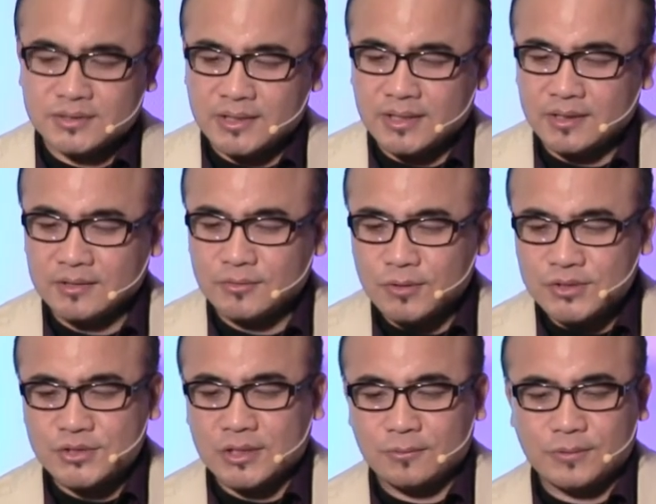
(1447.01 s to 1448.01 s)
saying,
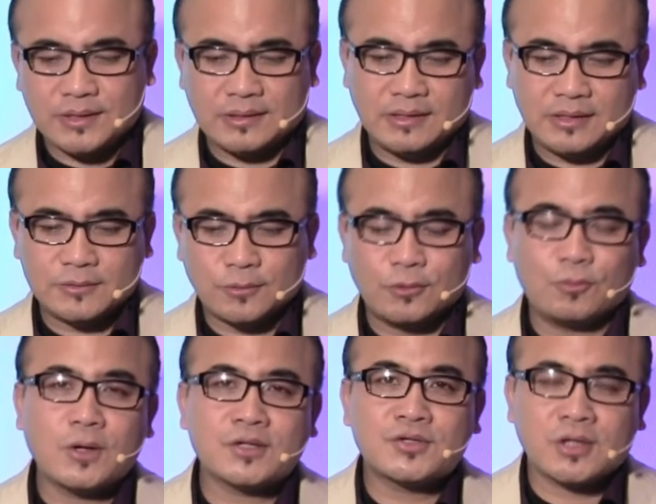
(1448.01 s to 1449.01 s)
what shall we eat, or
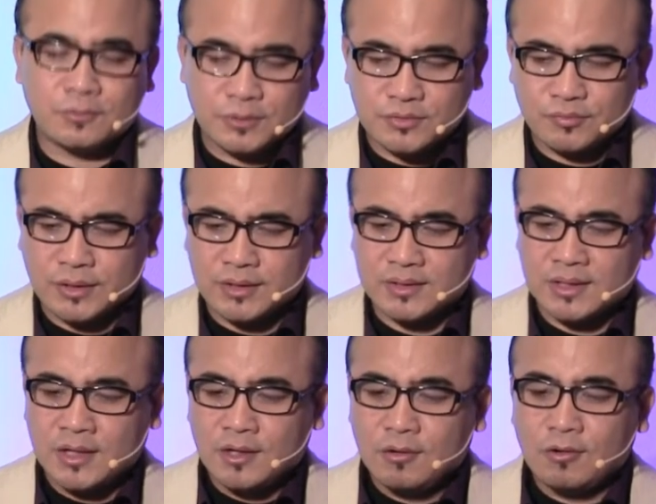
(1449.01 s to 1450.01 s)
what shall we drink,
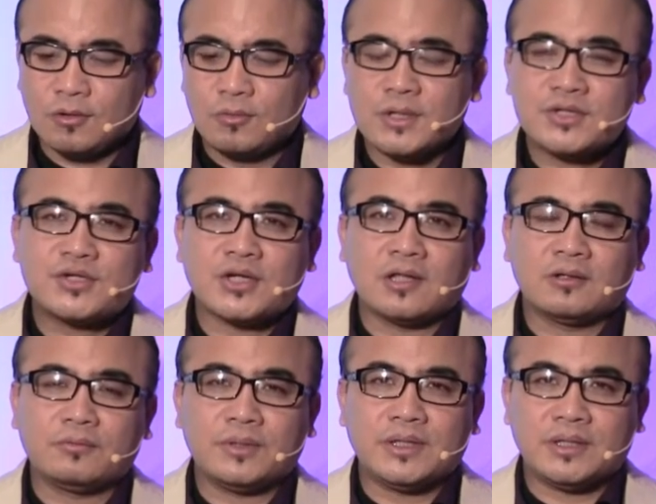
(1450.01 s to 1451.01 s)
or what
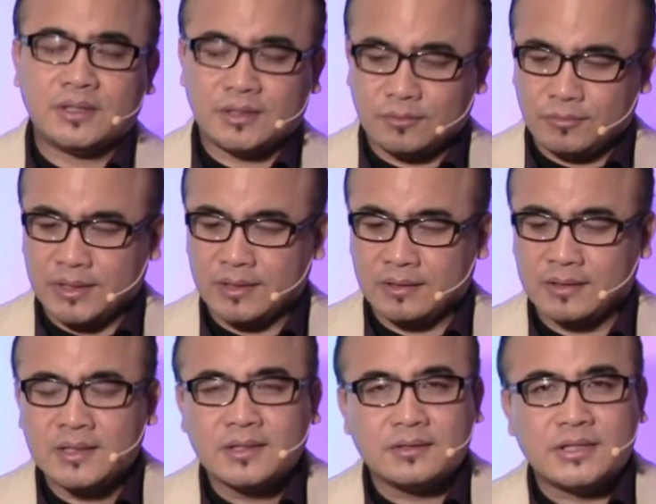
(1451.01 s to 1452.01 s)
shall we
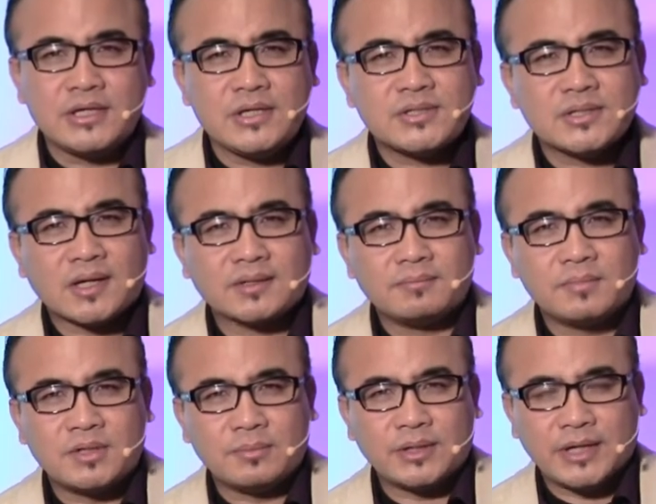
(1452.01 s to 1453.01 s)
wear? These are the
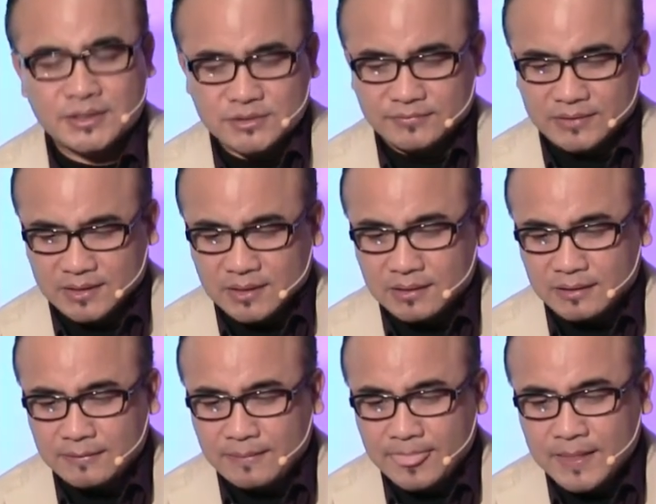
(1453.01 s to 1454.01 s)
murmurings of the
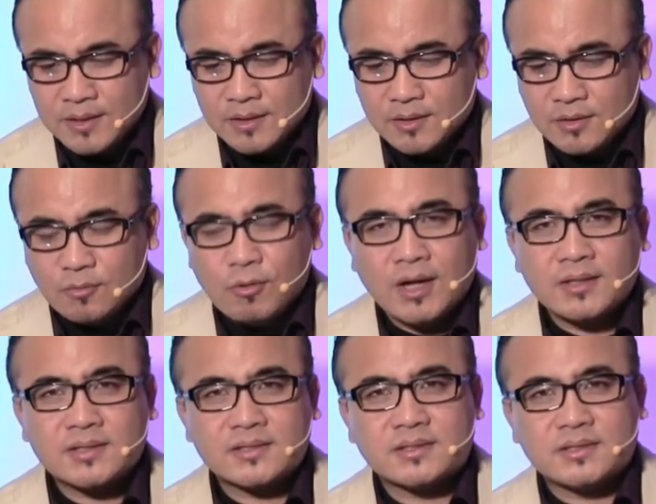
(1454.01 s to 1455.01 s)
heart. Why
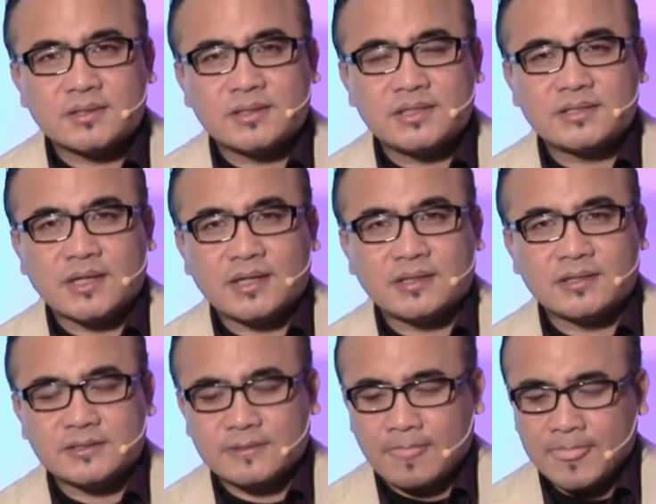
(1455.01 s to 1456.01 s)
does he say
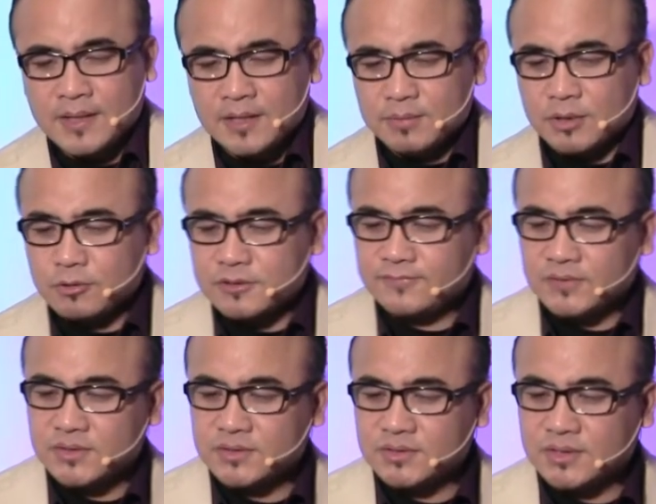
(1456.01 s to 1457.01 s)
this? Because
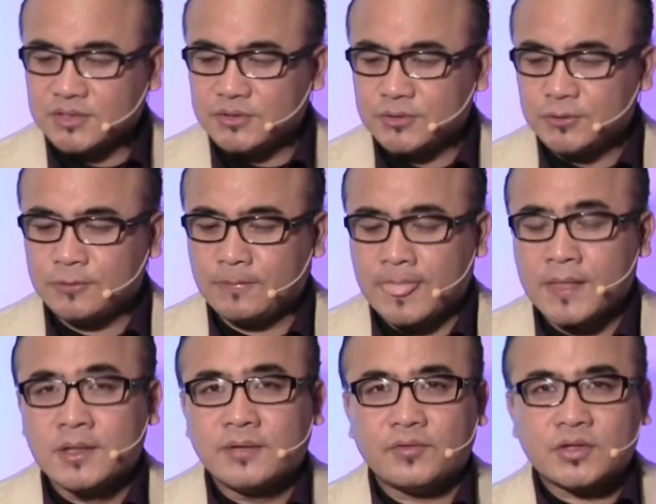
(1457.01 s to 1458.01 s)
verse 32,
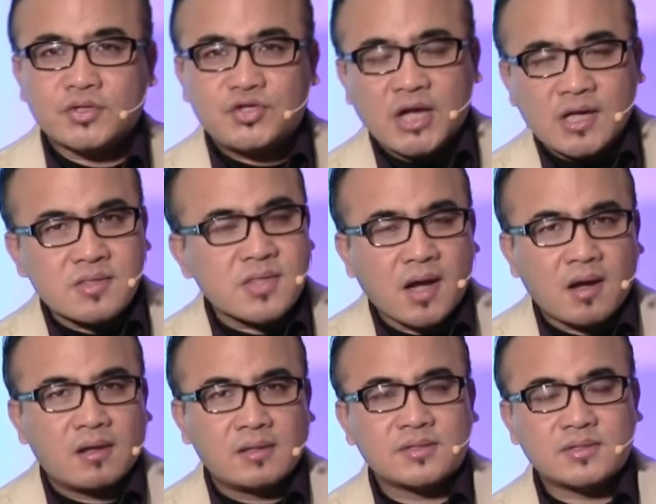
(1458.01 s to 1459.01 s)
for the
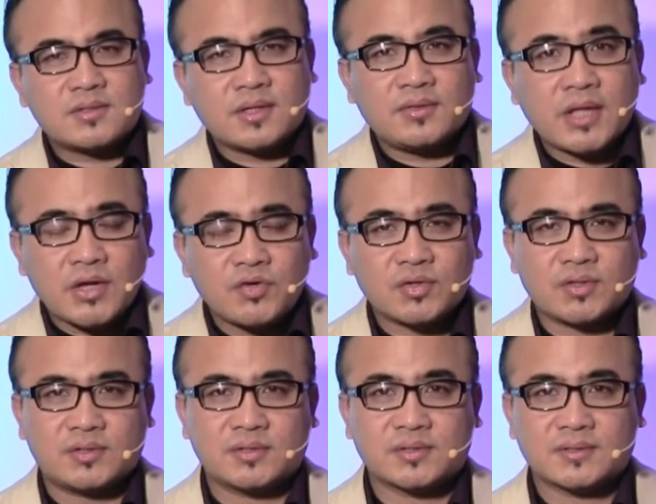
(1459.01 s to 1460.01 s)
Gentiles, the
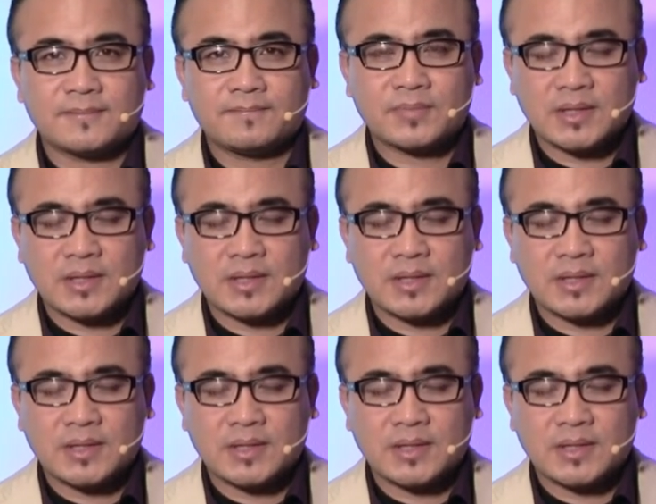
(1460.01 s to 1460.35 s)
nations,